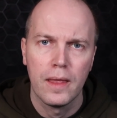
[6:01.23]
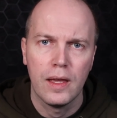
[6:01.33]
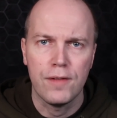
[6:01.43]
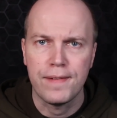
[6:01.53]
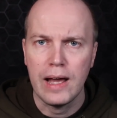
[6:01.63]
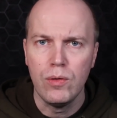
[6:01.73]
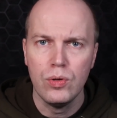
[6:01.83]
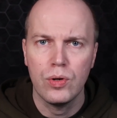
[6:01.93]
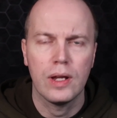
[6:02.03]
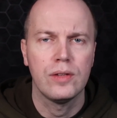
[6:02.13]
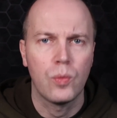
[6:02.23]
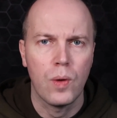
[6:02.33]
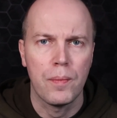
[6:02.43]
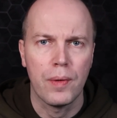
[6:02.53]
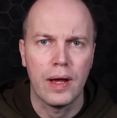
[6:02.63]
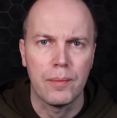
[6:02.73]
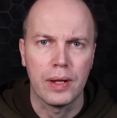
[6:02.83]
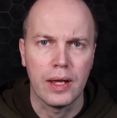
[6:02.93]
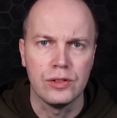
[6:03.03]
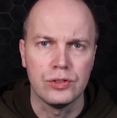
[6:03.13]
If Outlook is a web
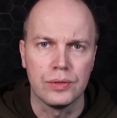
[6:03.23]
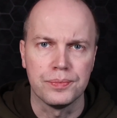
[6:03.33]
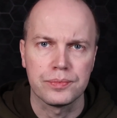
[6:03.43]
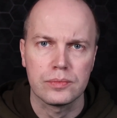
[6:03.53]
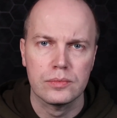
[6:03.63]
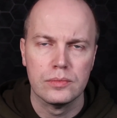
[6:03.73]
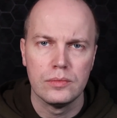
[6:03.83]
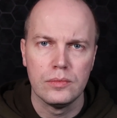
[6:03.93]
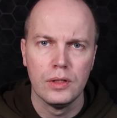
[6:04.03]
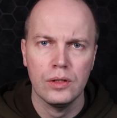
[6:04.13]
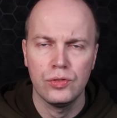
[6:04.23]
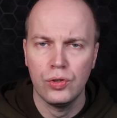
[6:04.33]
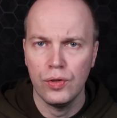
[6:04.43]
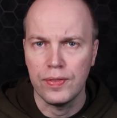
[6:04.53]
application, could